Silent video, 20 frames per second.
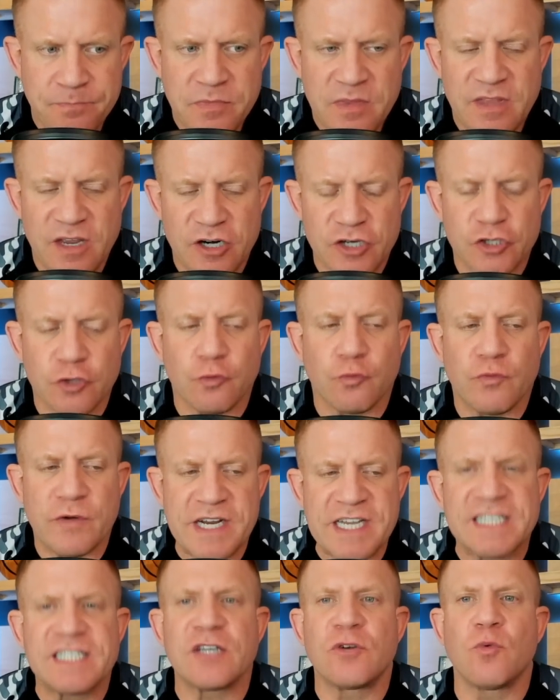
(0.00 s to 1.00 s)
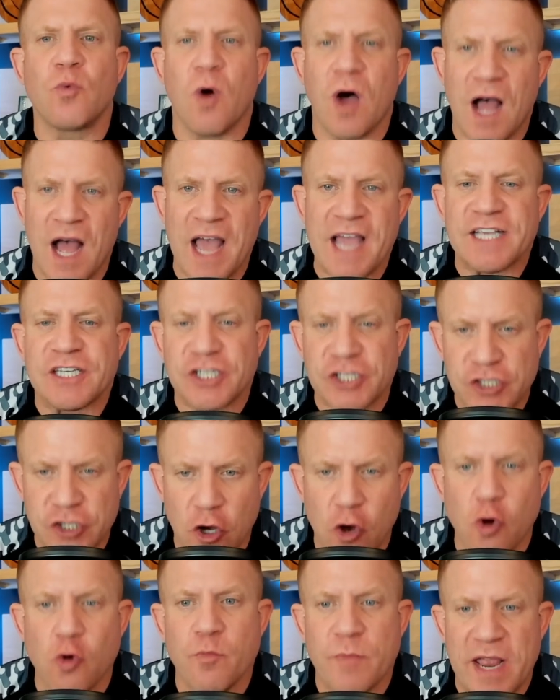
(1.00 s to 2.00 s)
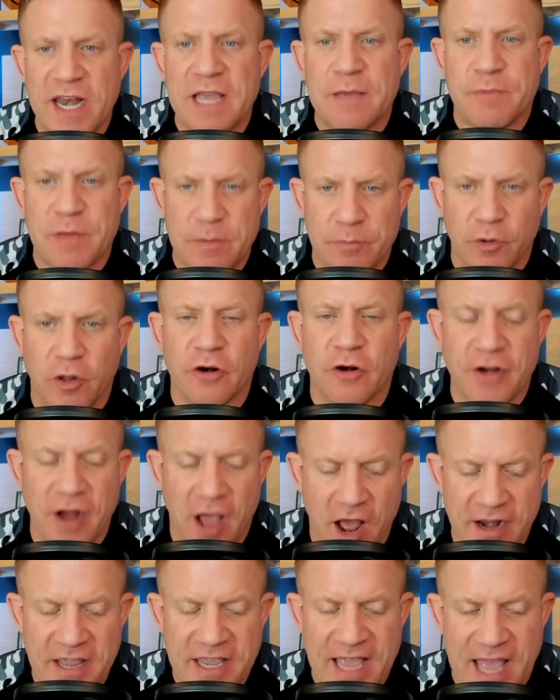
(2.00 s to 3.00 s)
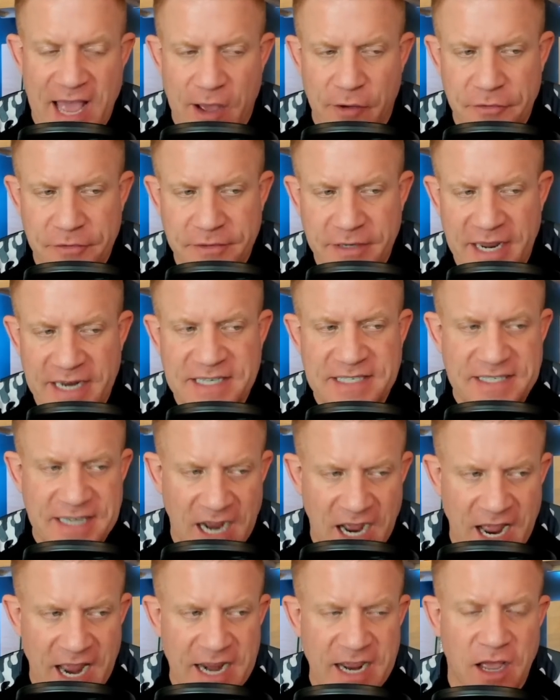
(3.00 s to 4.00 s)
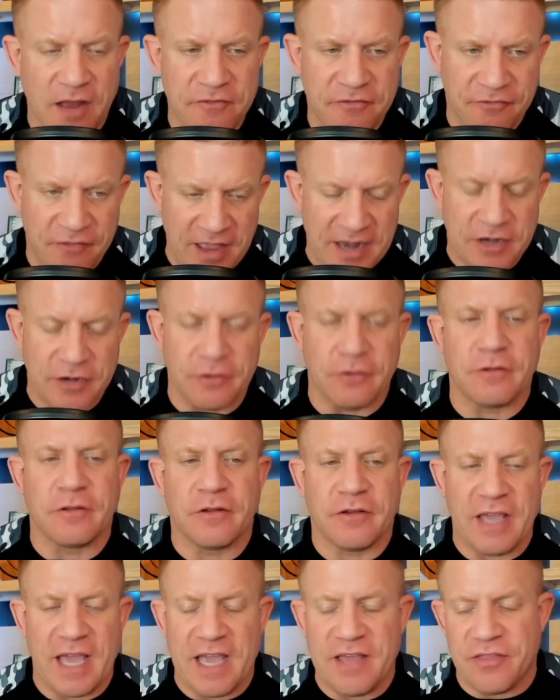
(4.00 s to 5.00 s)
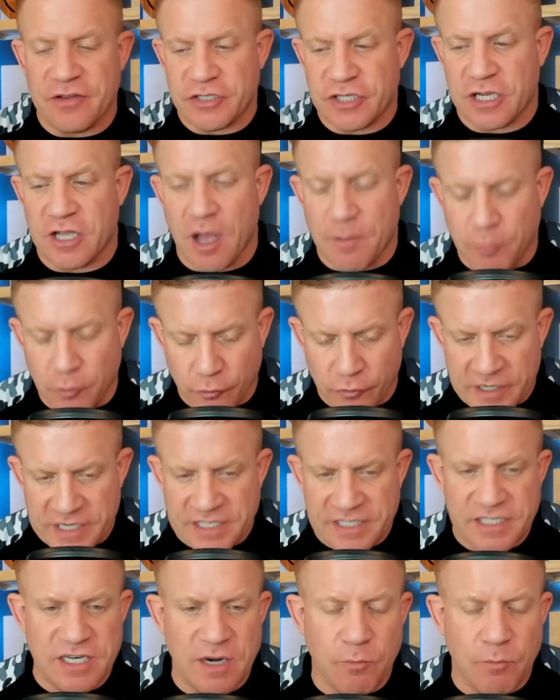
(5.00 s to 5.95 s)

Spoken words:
There's a reason why so many people are nodding out and dying on fentanyl, okay? There's a couple reasons.